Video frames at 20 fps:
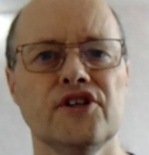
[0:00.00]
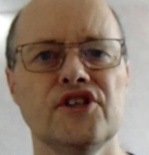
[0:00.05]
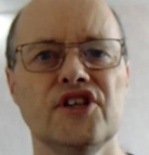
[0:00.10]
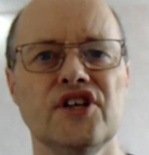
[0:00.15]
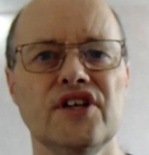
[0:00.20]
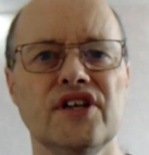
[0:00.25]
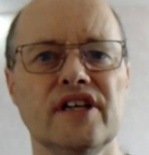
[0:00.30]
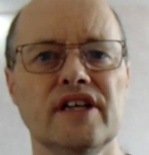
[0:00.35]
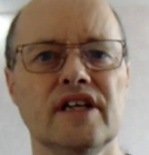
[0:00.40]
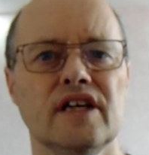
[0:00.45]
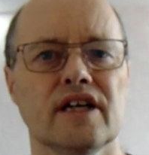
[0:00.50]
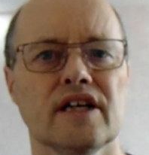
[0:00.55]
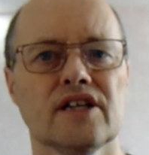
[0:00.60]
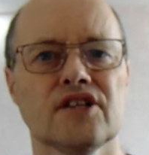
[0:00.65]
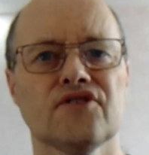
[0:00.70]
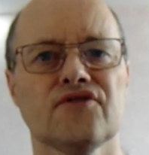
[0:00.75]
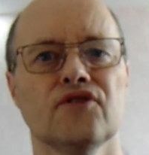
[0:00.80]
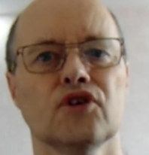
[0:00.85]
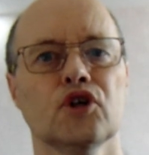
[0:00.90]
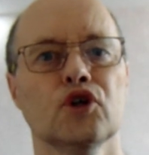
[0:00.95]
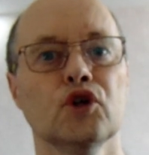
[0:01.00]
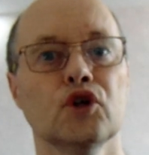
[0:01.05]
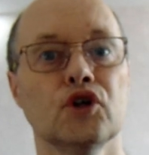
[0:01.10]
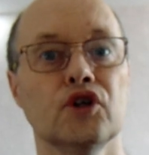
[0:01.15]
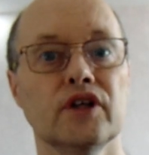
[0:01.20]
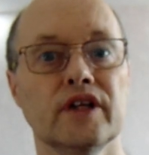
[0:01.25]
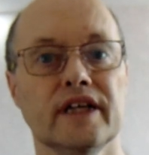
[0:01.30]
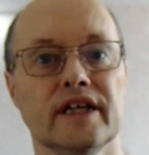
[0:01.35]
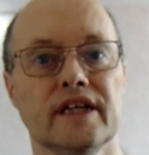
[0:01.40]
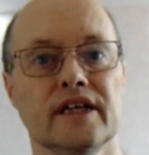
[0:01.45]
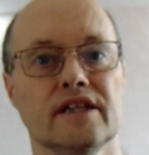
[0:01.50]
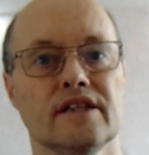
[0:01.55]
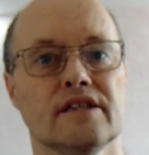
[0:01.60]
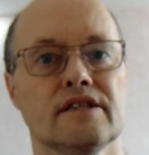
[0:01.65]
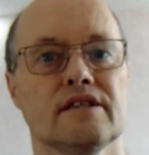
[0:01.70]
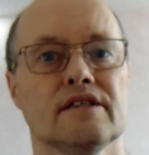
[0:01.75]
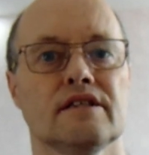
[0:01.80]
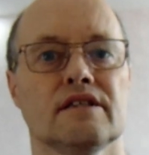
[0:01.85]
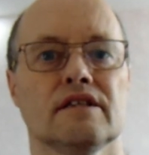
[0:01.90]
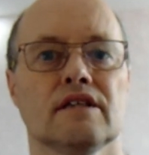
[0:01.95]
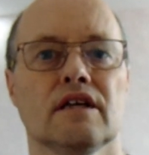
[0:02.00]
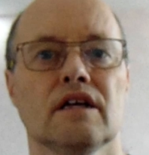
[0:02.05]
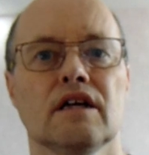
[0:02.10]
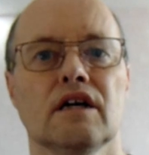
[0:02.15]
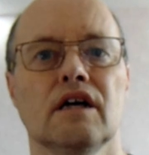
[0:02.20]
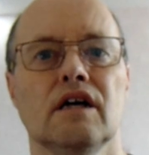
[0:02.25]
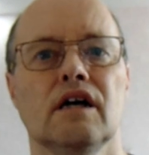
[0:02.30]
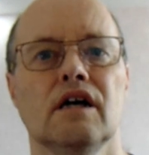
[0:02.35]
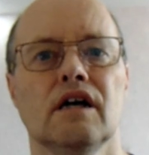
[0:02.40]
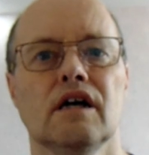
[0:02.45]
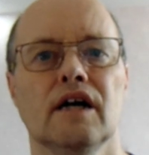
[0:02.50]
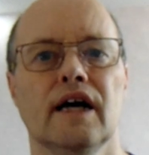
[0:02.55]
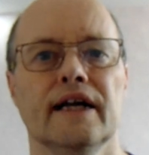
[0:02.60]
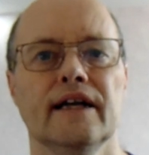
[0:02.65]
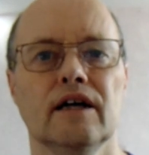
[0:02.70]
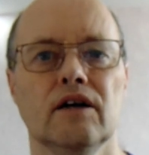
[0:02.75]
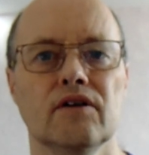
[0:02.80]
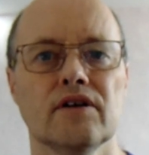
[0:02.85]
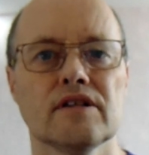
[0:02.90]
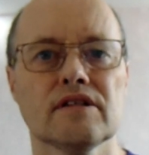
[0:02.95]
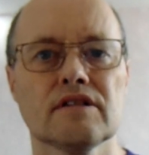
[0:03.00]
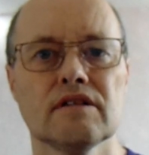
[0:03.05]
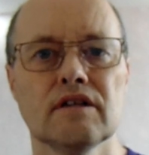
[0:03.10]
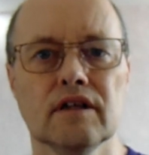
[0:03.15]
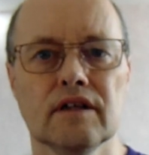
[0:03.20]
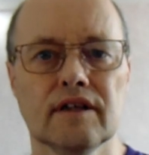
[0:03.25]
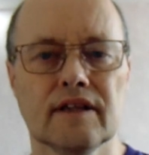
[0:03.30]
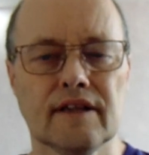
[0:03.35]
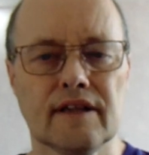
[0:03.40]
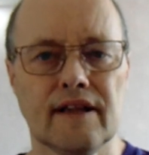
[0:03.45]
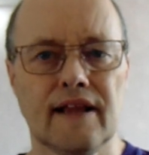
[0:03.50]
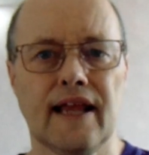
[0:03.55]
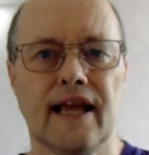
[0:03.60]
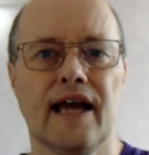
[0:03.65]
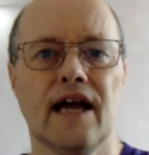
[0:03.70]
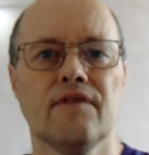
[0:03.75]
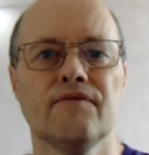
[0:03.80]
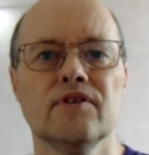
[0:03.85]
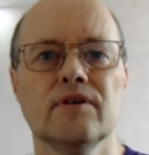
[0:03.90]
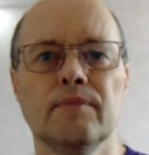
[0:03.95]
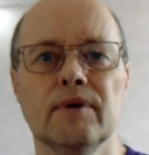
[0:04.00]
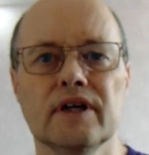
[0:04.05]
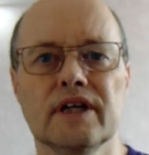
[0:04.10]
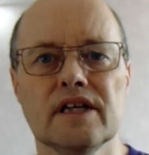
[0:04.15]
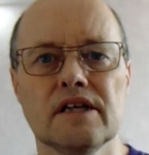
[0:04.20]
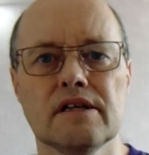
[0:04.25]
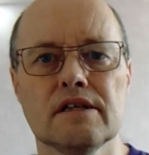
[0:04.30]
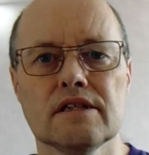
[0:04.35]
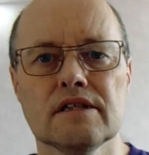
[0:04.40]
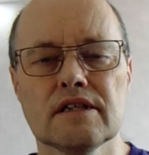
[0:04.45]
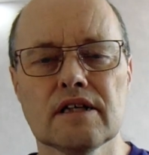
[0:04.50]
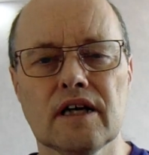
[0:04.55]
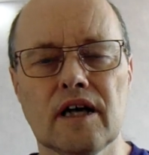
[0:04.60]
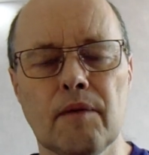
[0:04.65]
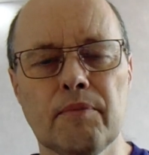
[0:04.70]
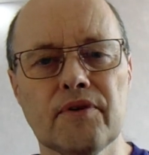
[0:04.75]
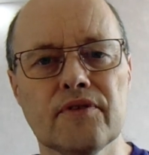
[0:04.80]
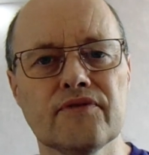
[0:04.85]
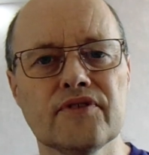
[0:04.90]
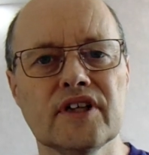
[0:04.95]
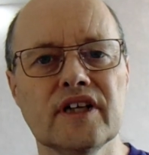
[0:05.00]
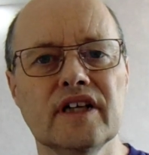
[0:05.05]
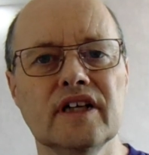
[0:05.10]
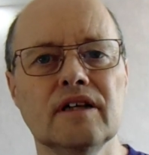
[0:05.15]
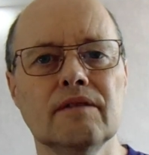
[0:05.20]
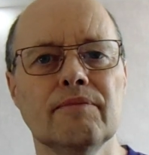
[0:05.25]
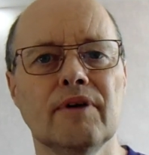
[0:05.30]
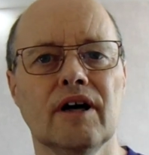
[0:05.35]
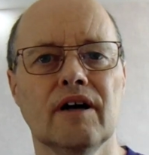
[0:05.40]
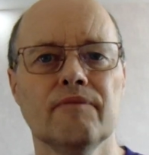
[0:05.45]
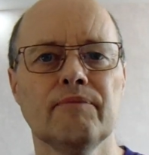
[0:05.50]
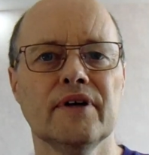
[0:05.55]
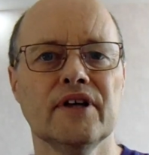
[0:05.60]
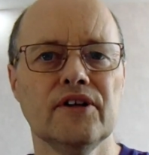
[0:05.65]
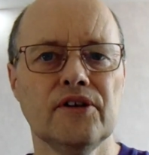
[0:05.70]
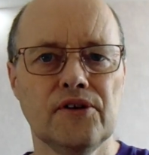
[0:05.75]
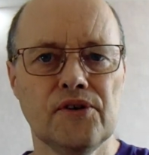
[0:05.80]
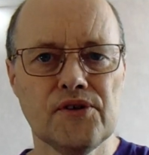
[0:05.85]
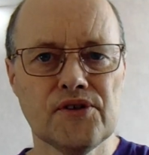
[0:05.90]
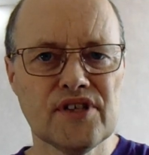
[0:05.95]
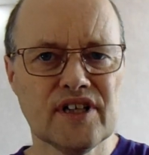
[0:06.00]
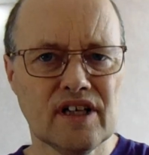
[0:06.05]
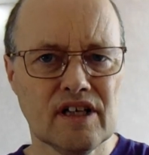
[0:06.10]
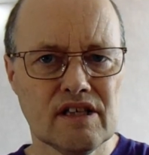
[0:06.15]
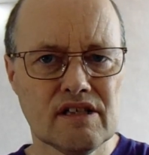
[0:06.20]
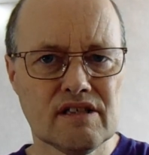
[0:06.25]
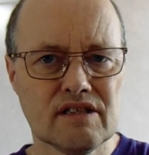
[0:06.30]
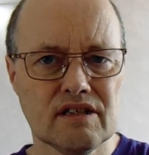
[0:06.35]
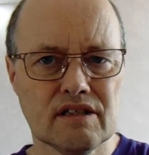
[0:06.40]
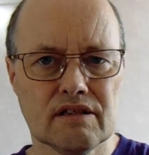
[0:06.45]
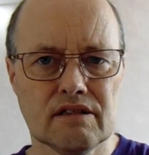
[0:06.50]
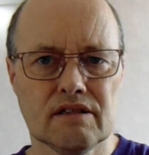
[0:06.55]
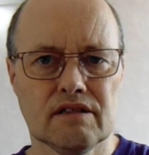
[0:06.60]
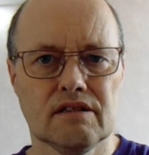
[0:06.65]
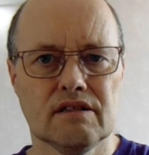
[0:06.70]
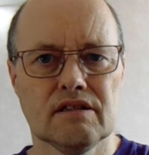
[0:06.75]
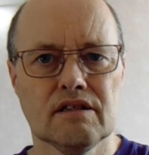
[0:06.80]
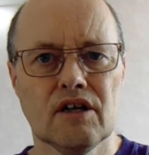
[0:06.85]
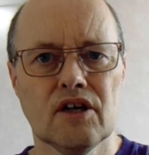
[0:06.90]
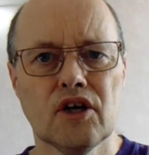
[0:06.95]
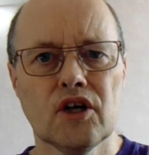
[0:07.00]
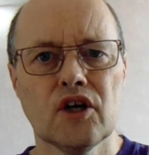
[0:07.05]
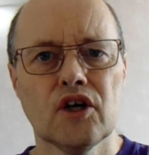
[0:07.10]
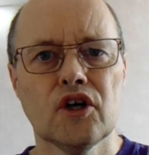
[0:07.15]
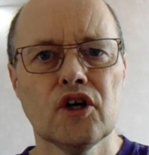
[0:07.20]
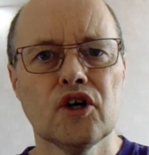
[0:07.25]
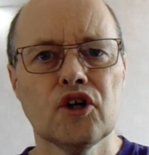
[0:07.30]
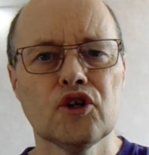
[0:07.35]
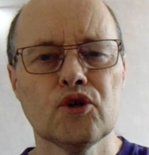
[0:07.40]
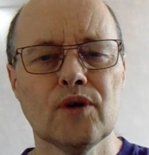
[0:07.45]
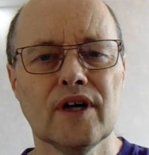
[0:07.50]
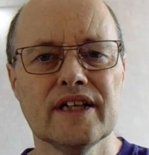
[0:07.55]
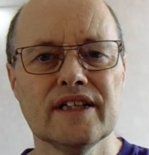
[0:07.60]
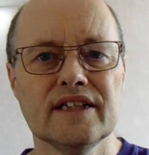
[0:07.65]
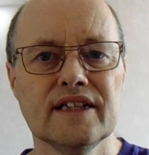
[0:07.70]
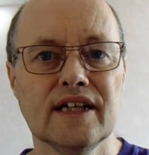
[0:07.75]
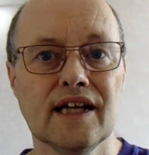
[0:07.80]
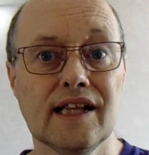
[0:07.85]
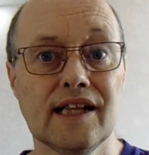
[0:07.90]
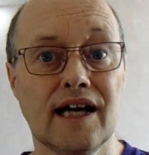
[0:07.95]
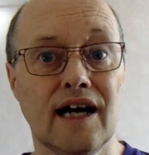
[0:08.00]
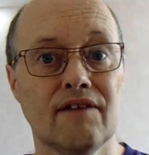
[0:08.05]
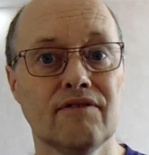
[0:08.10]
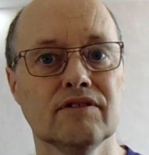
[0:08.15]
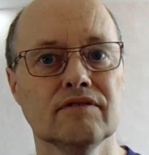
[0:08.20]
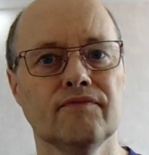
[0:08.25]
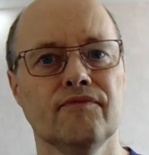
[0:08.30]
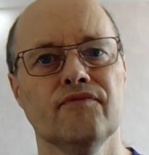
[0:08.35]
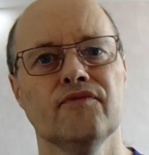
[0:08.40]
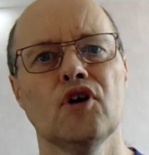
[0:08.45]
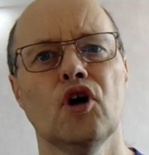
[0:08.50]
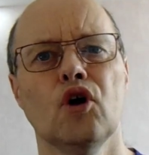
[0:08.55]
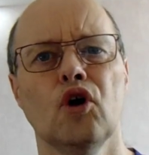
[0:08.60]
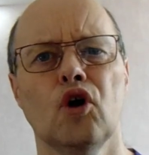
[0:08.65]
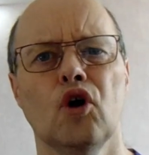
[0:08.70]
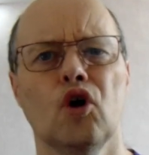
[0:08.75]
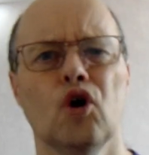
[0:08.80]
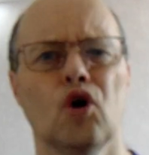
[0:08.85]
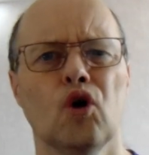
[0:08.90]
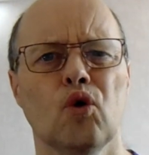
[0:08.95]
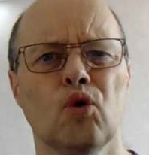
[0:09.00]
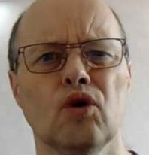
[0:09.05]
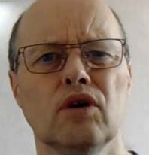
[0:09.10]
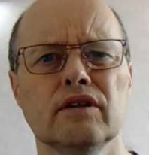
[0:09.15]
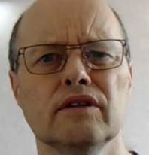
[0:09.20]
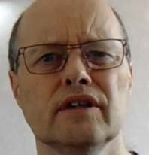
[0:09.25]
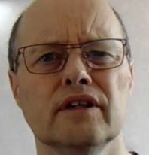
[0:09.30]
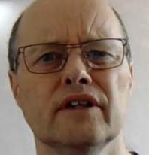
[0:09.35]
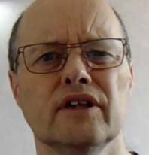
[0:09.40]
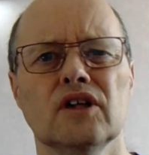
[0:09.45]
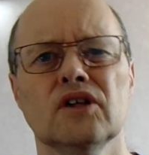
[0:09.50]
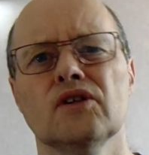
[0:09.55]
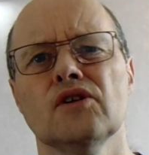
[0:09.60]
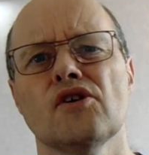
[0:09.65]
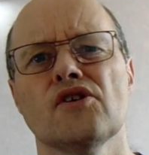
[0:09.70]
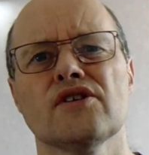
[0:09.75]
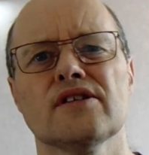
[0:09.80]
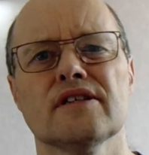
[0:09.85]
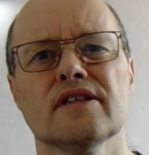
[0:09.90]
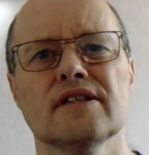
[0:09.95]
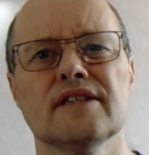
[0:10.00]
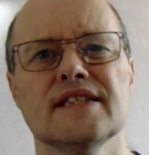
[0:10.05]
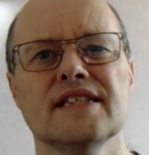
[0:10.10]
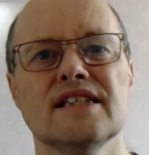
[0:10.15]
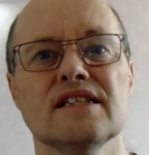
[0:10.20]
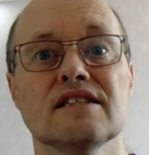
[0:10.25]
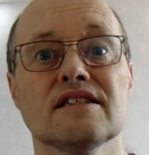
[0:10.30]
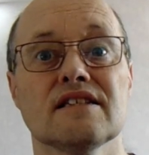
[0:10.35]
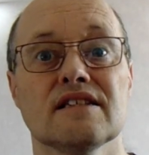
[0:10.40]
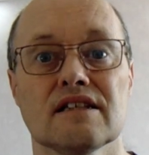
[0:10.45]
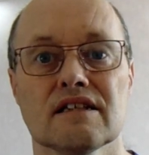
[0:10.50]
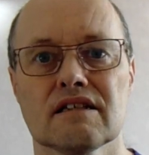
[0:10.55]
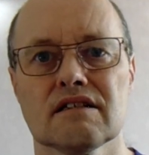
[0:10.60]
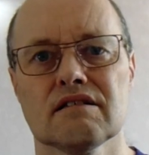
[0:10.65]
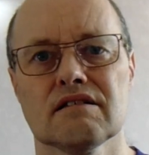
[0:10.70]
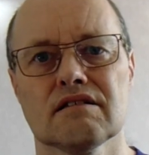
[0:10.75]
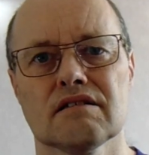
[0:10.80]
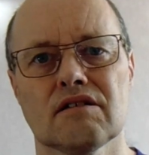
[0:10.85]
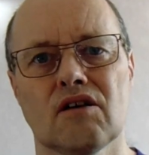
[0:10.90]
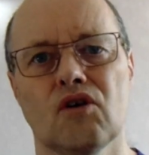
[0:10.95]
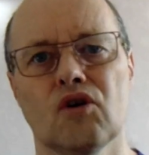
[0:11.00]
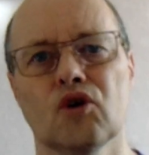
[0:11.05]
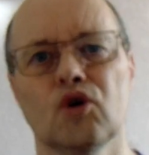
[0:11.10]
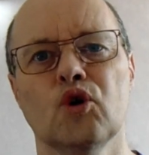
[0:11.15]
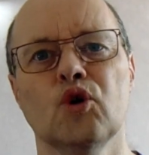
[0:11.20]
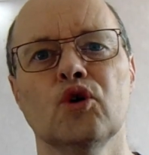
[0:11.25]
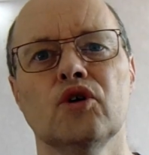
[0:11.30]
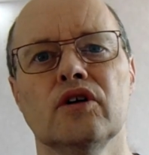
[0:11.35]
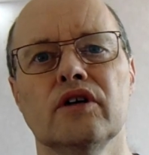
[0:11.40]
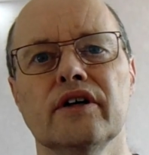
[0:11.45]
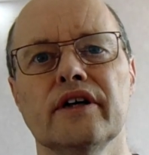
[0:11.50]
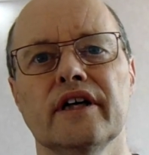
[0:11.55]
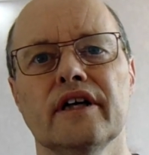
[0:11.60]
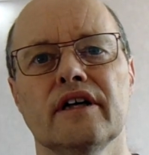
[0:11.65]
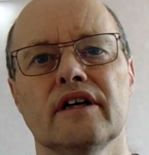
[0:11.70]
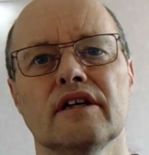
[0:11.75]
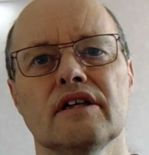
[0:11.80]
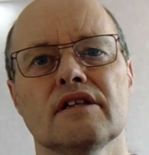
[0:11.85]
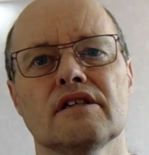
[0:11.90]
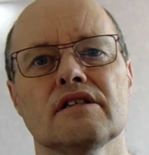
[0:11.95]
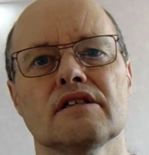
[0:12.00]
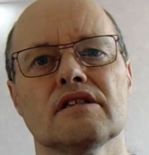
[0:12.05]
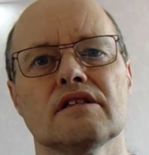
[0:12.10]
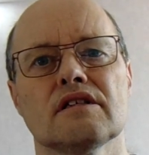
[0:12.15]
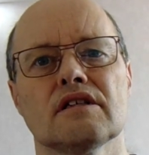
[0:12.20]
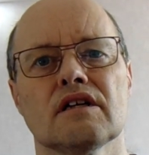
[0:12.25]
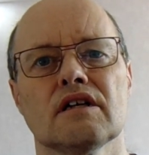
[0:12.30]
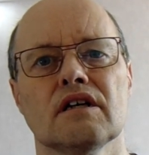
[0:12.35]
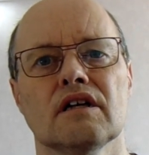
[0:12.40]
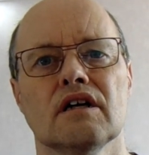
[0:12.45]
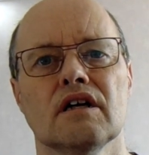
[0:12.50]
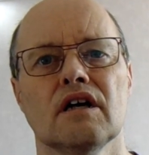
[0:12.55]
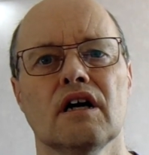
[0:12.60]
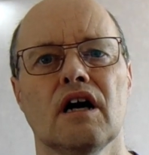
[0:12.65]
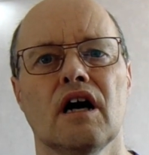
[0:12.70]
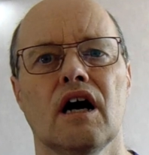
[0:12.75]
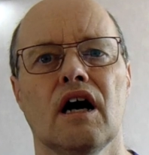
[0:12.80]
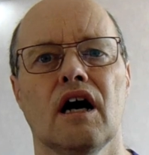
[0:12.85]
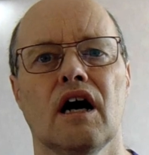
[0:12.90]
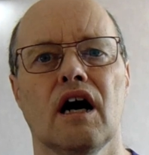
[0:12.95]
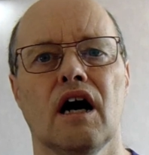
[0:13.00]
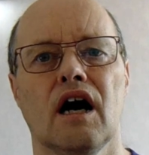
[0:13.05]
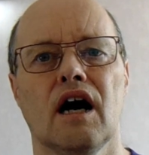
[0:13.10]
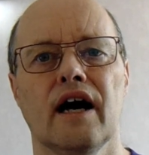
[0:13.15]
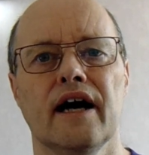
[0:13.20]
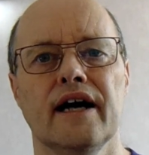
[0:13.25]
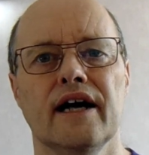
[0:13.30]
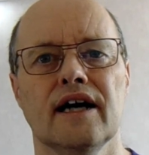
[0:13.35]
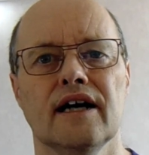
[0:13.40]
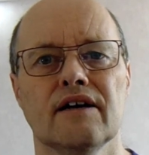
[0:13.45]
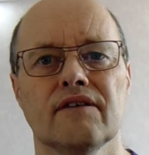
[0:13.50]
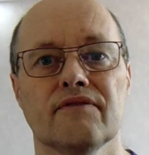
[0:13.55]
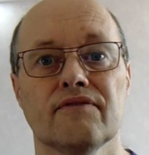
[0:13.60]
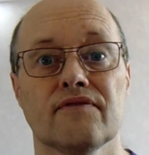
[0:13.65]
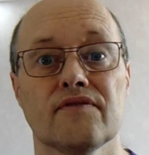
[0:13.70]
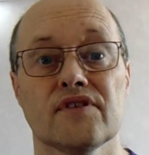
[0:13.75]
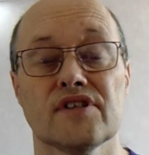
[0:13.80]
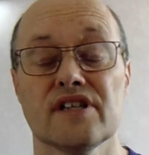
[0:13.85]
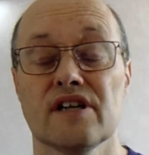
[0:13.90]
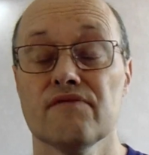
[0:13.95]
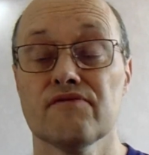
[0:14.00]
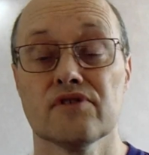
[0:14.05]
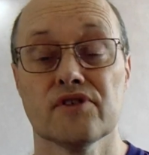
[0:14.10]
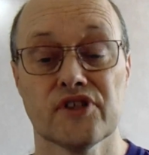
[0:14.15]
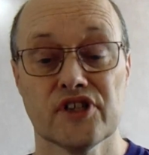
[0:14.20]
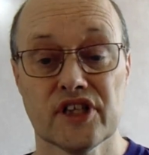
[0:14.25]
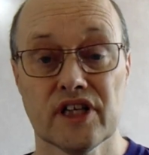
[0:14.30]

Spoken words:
G is for Goodreads. I know it's not everybody's cup of tea, but I've been using it since 2011. What are your statistics on Goodreads? I have several